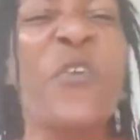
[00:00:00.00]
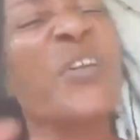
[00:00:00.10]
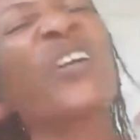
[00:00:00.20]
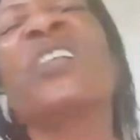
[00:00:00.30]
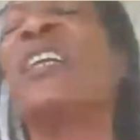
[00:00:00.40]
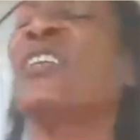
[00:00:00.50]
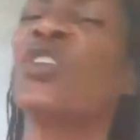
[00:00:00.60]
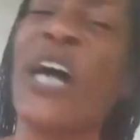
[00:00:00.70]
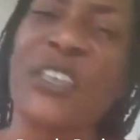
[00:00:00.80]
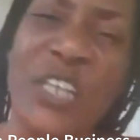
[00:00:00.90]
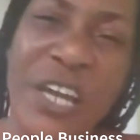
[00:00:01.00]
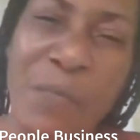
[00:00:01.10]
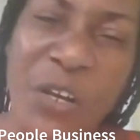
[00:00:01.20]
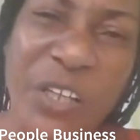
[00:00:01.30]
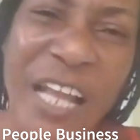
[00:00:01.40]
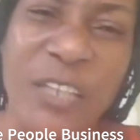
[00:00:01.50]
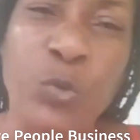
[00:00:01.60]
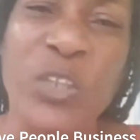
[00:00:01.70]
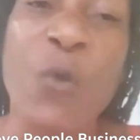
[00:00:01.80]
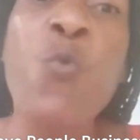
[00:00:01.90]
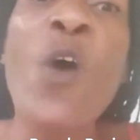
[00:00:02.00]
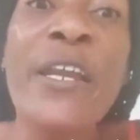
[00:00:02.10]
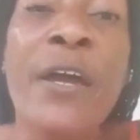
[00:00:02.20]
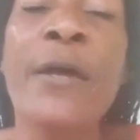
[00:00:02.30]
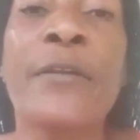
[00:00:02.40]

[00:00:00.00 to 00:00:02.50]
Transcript: With a discharging in your blood clot. You have one.